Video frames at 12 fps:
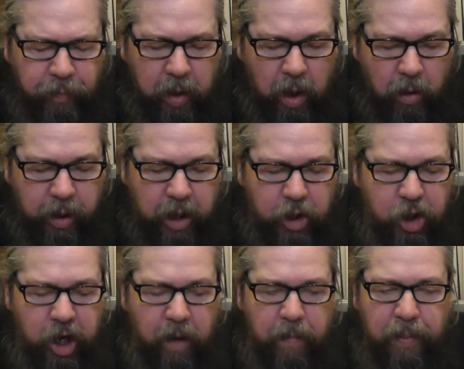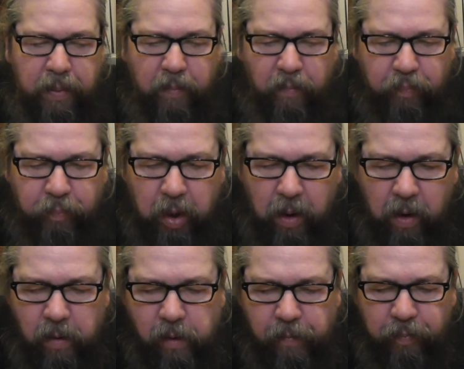I'll get a chip.
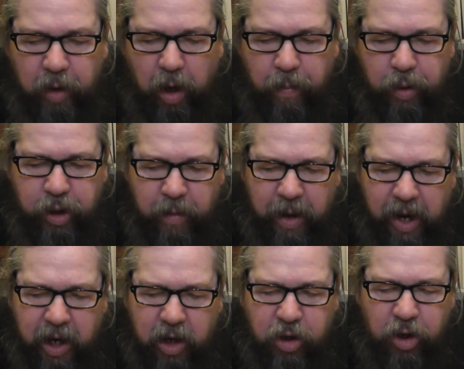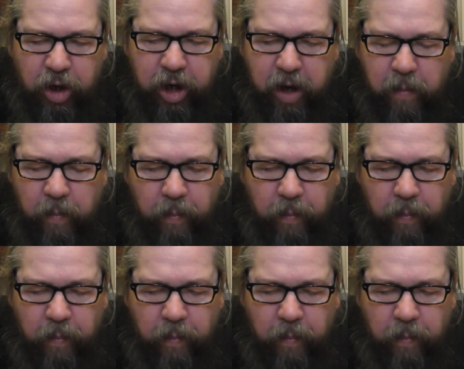I'll put some haggis on it.